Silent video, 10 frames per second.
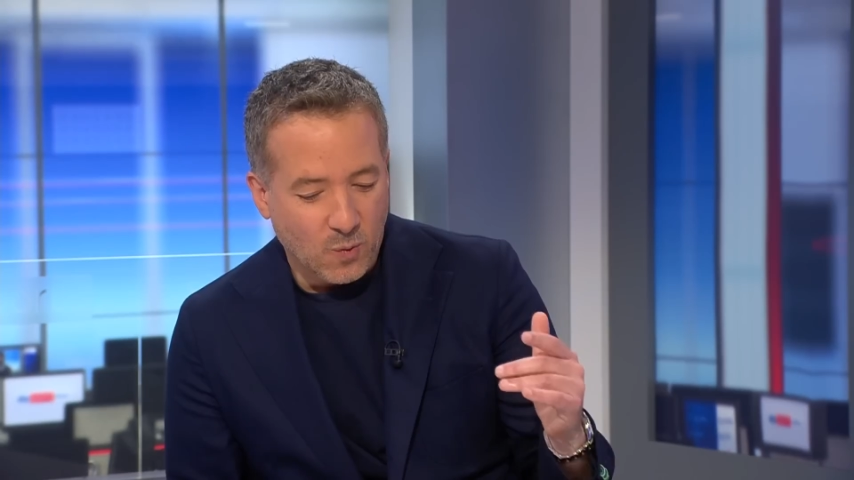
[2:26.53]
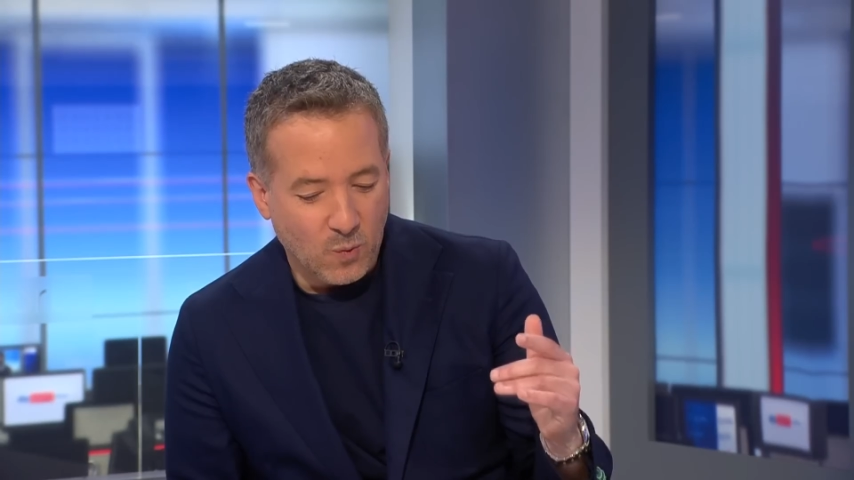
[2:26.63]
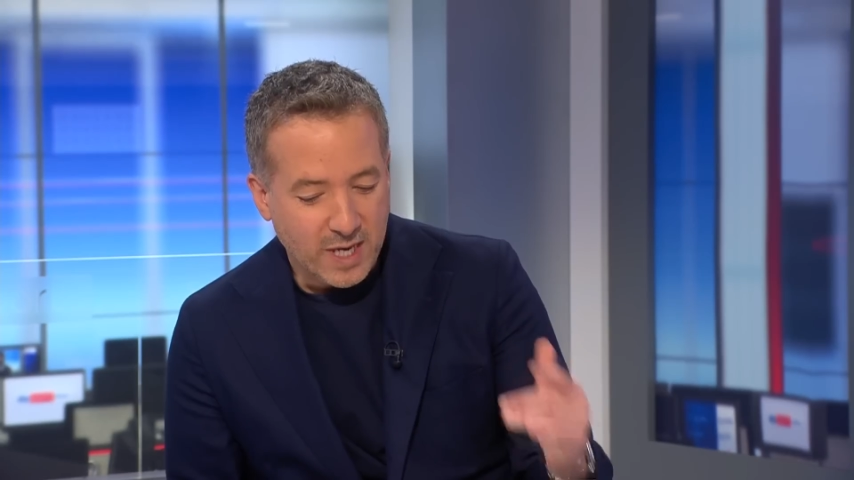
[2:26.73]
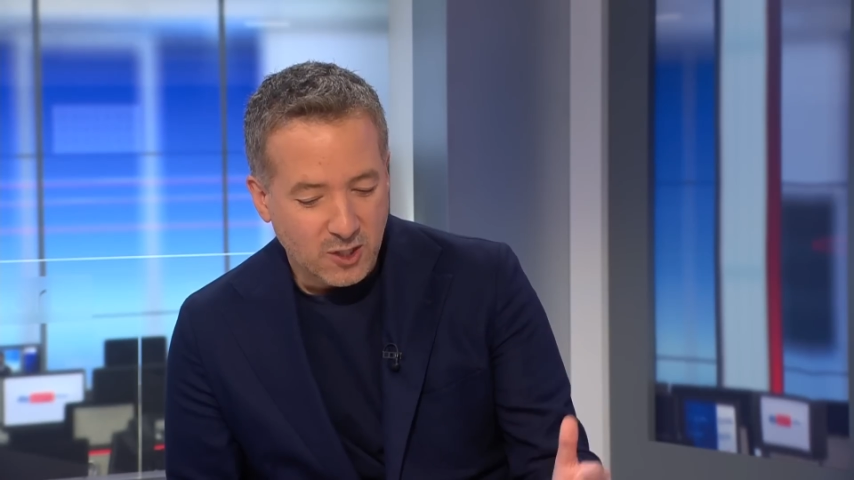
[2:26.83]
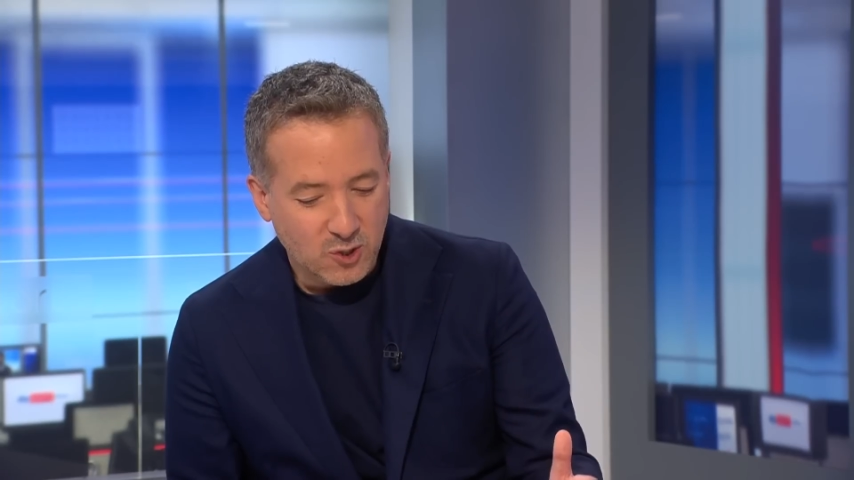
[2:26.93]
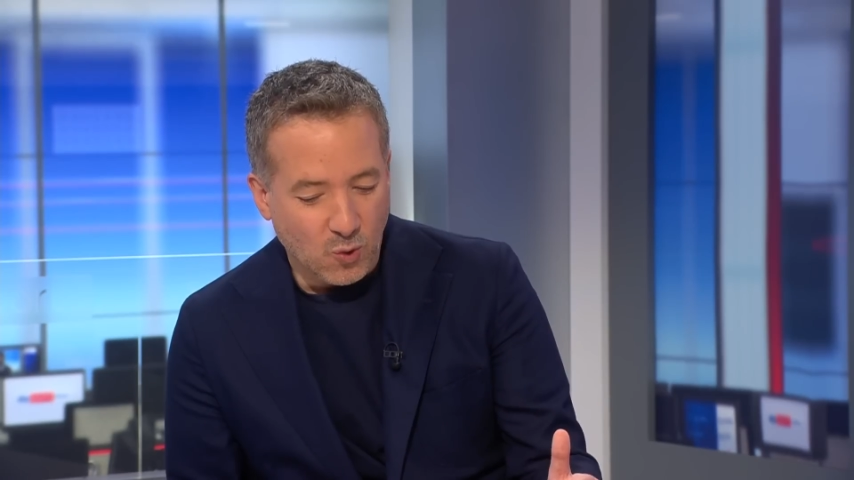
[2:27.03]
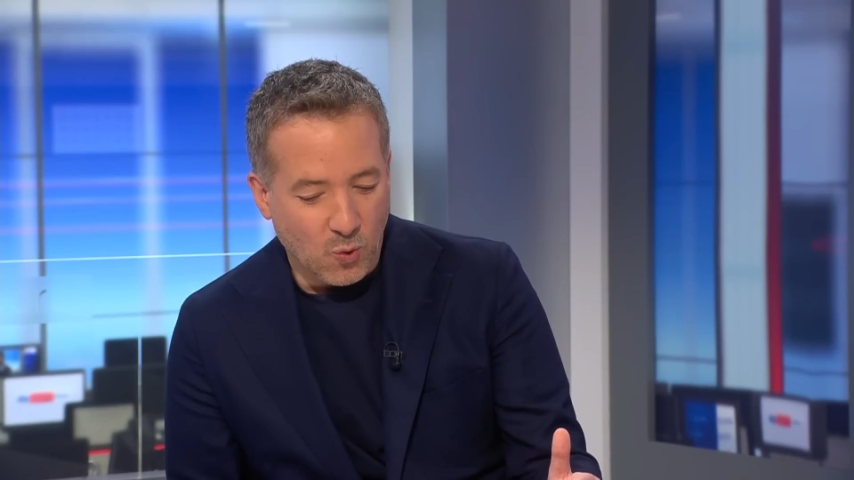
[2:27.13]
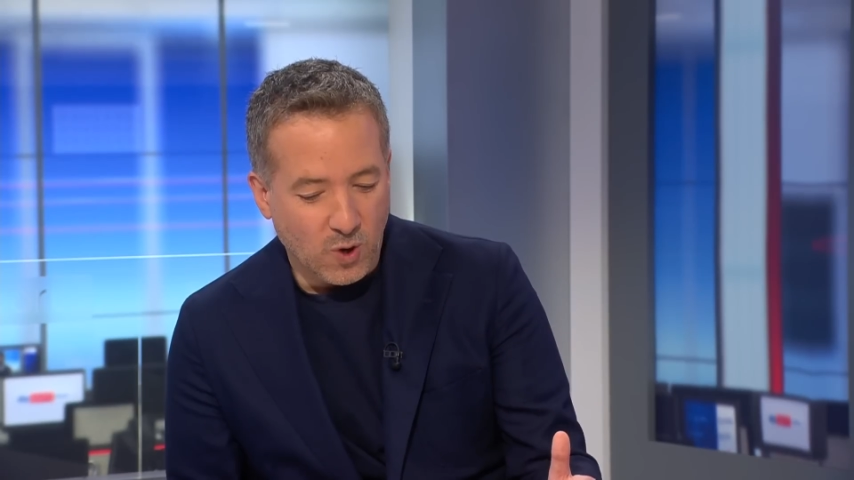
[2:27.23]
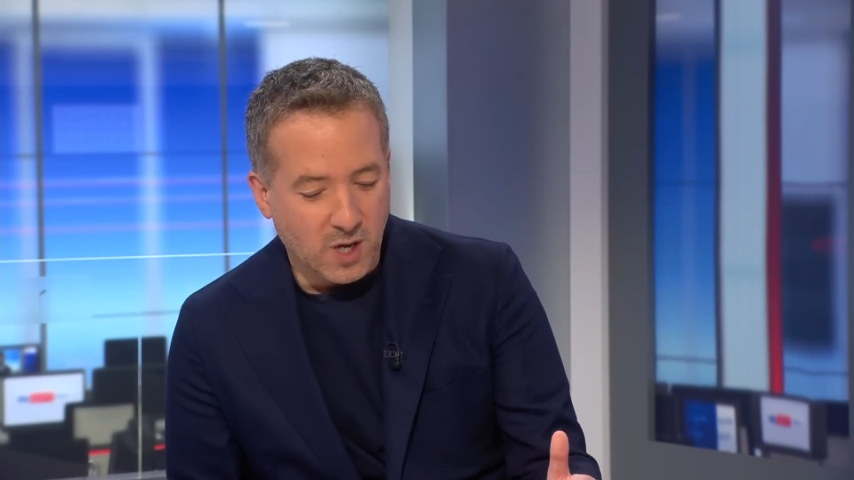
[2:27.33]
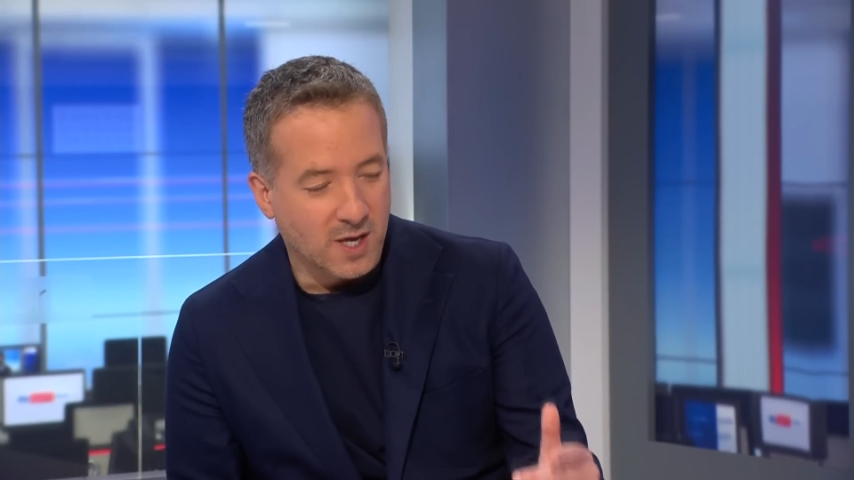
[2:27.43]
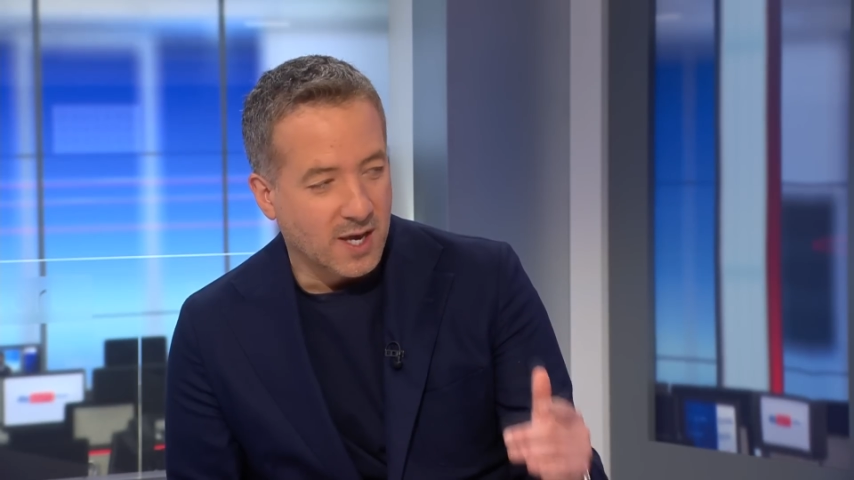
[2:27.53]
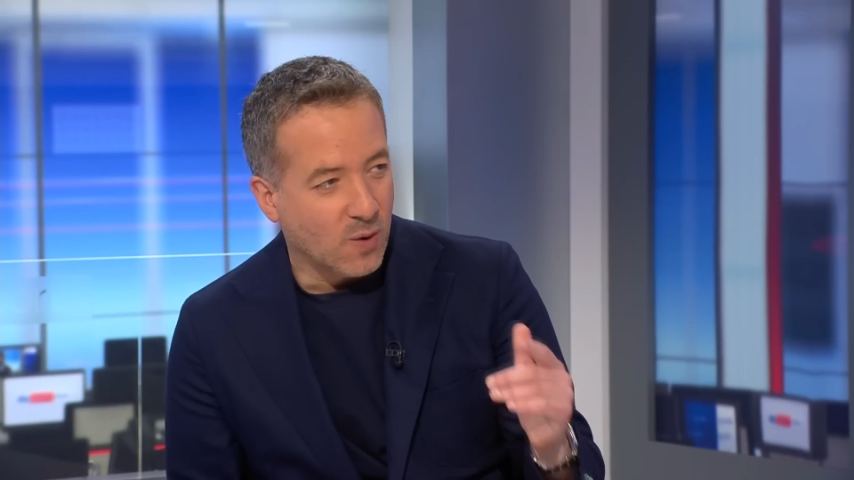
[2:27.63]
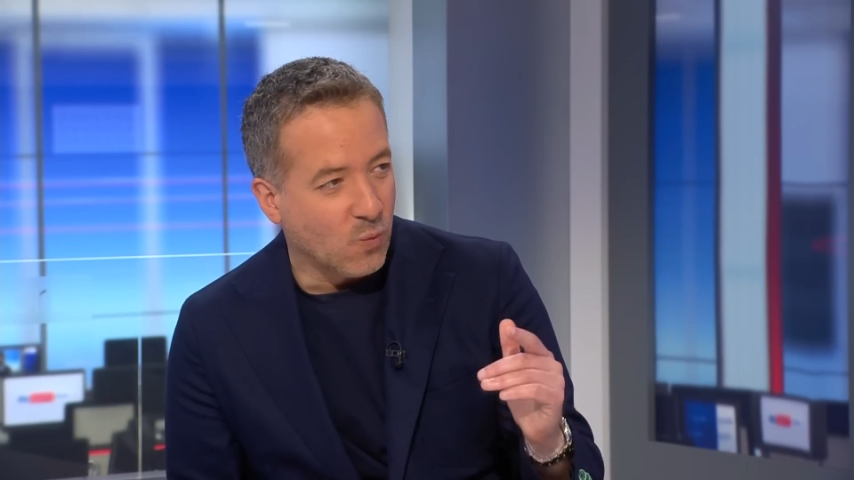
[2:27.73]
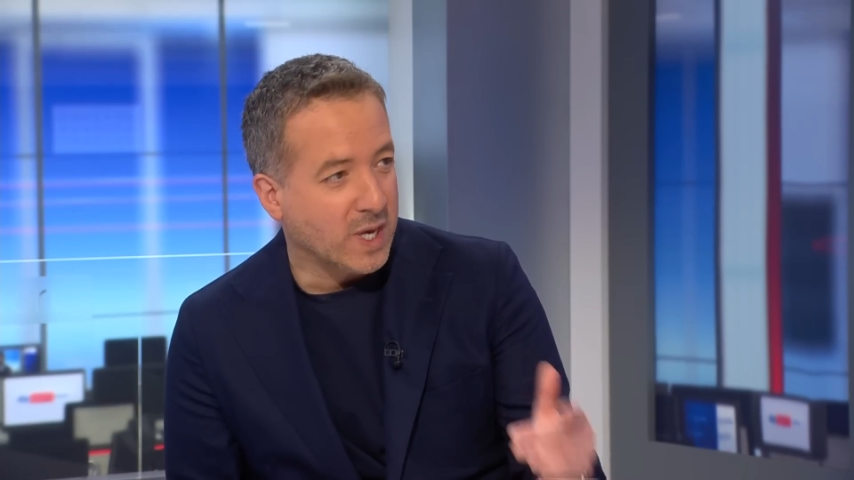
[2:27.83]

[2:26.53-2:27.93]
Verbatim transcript: we can talk and